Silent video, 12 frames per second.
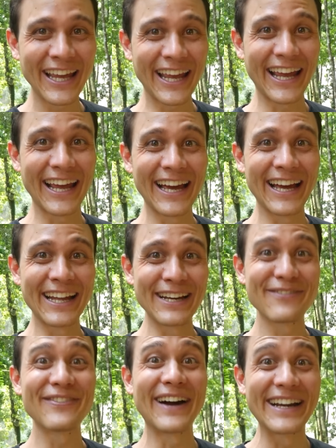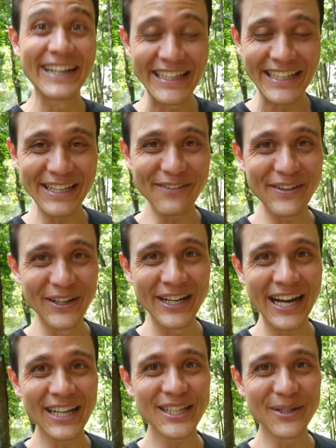And finally, if you're
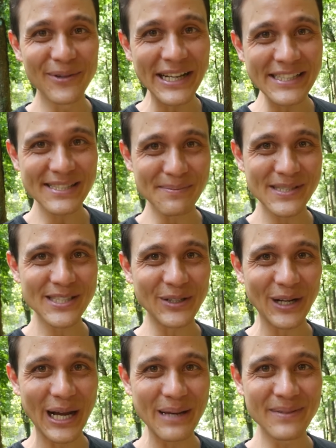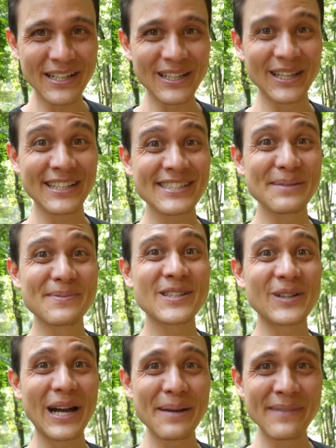not already subscribed, click
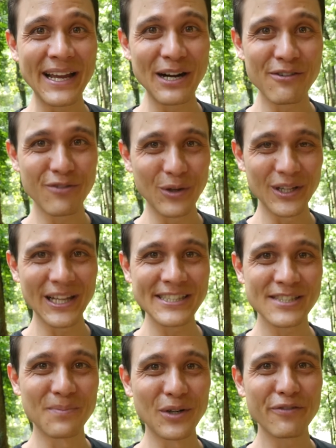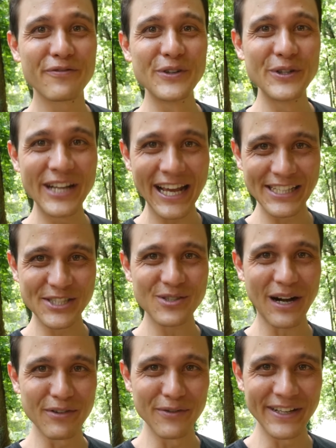subscribe now for lots more food and
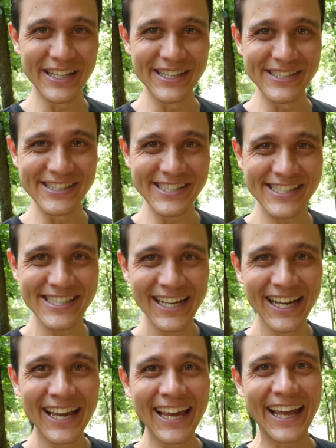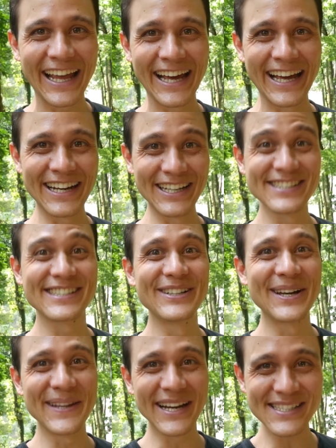travel videos. And I'll see you
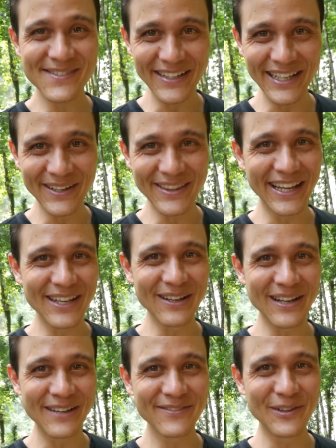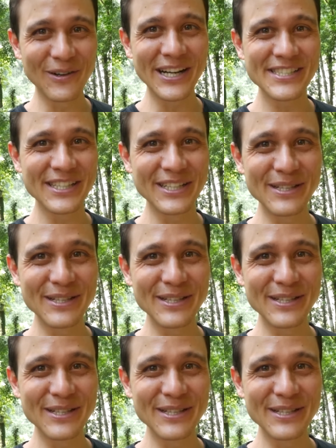on the next video. Thank you again for watching.